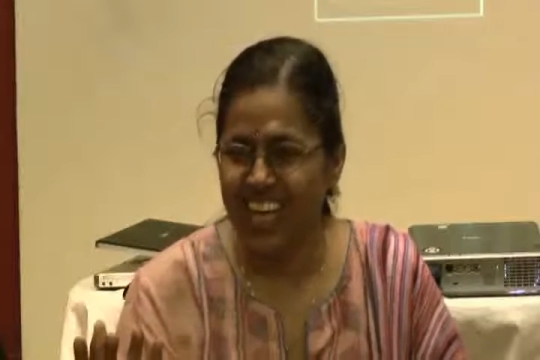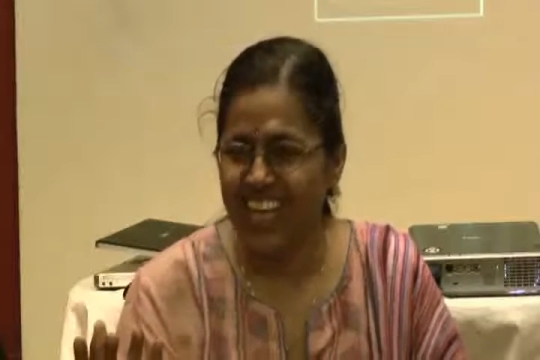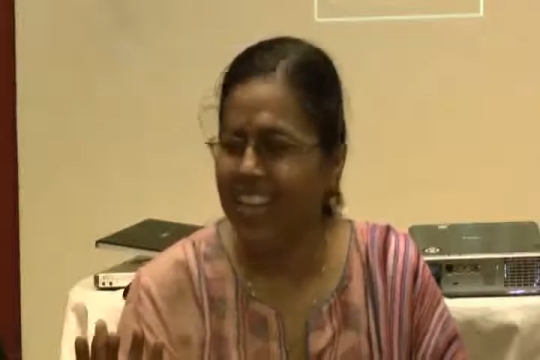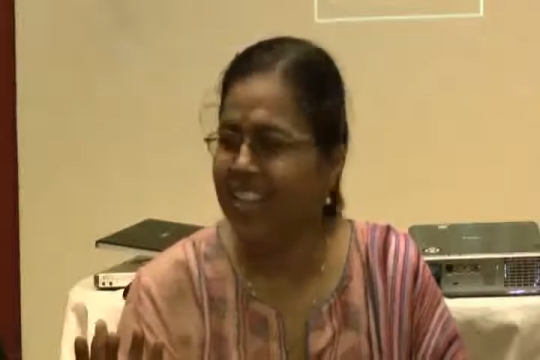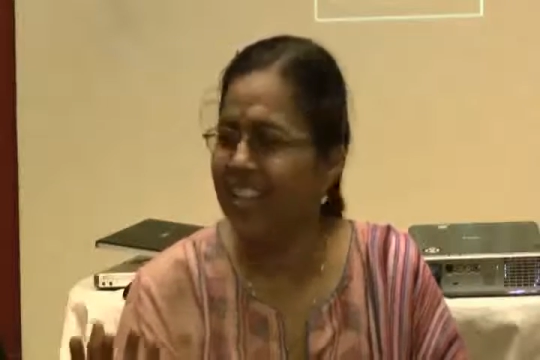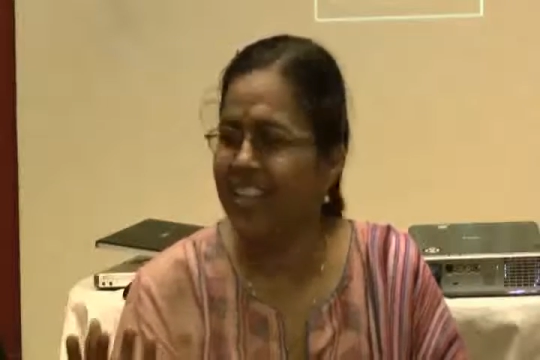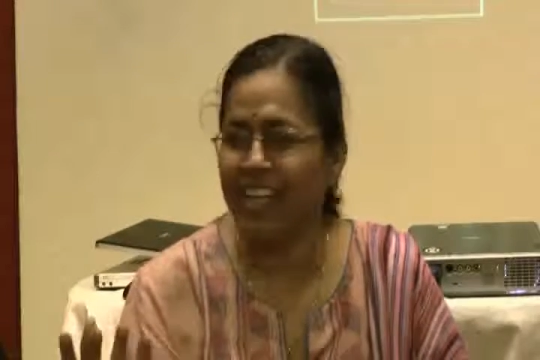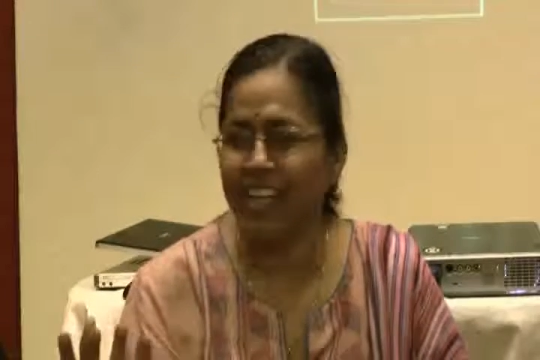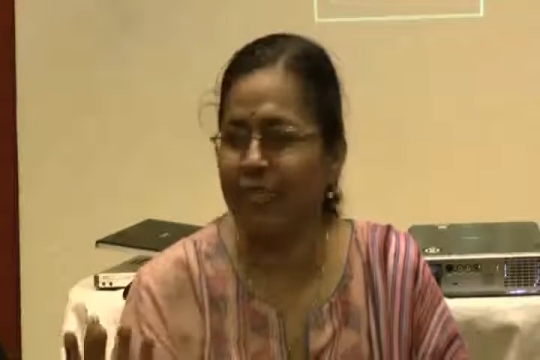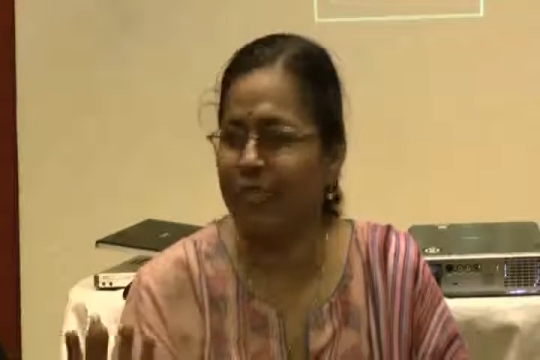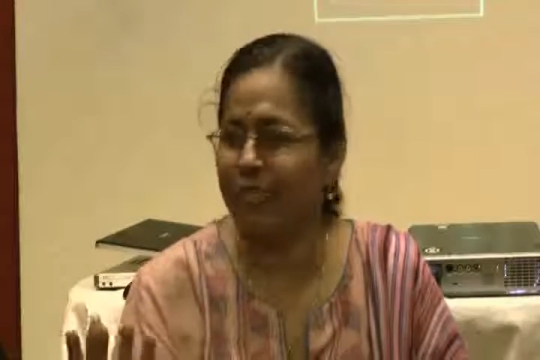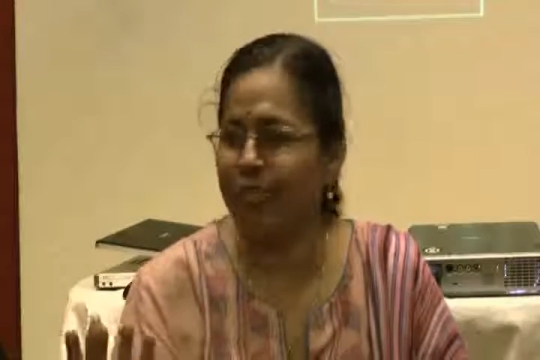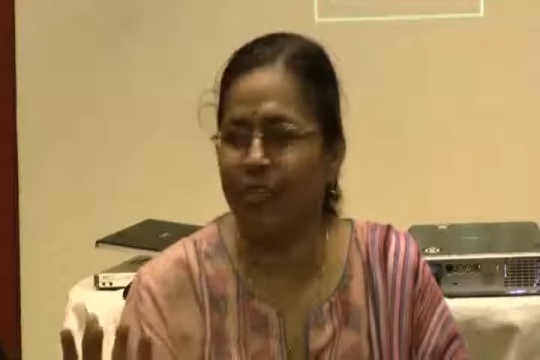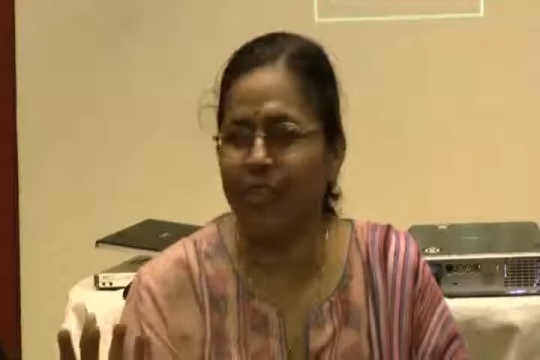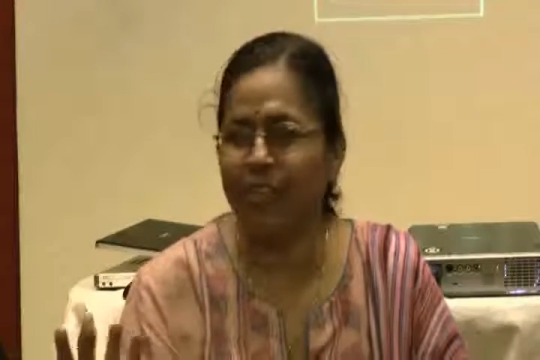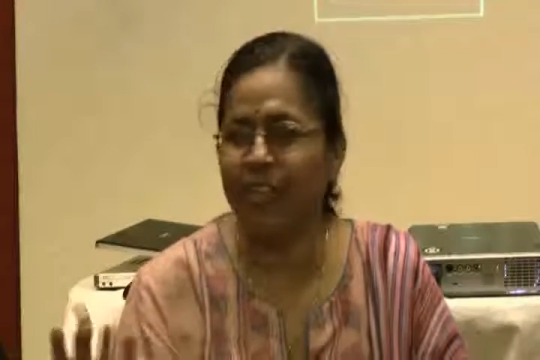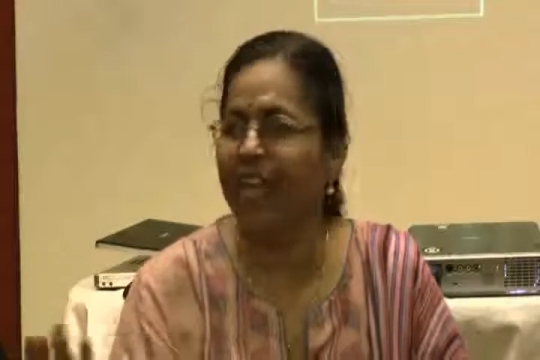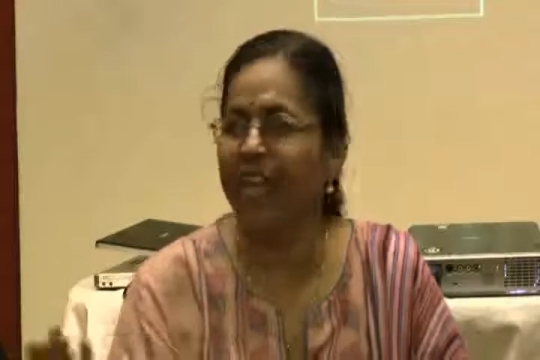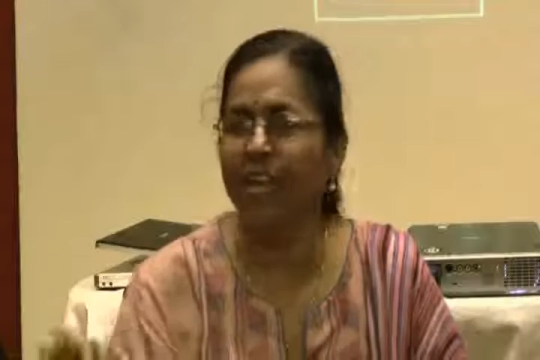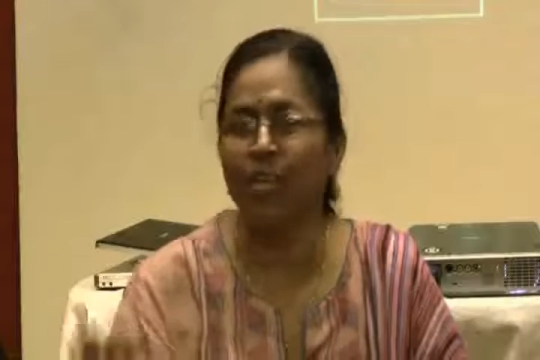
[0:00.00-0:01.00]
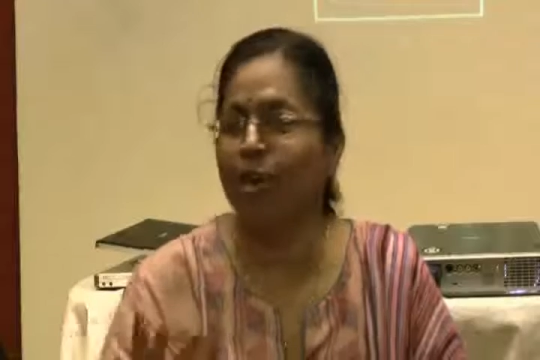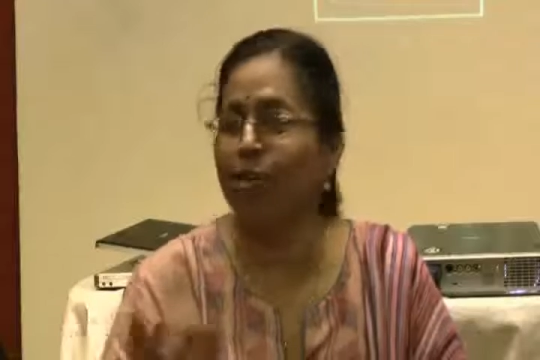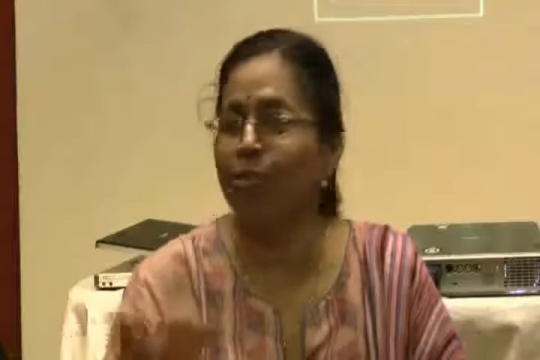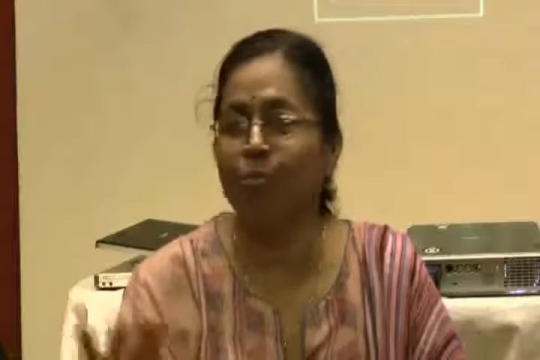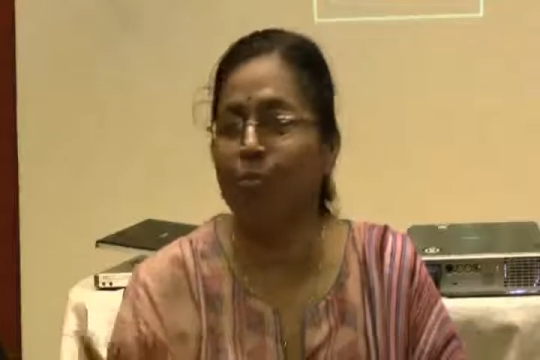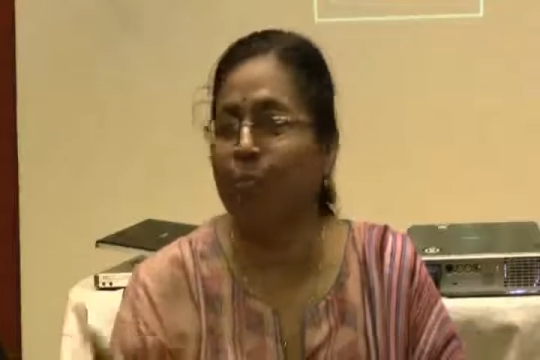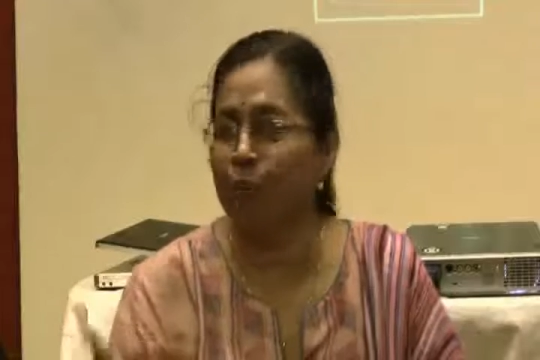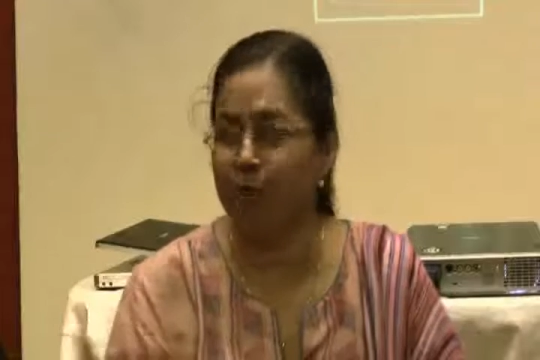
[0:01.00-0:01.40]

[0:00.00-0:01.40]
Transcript: And therefore, they are not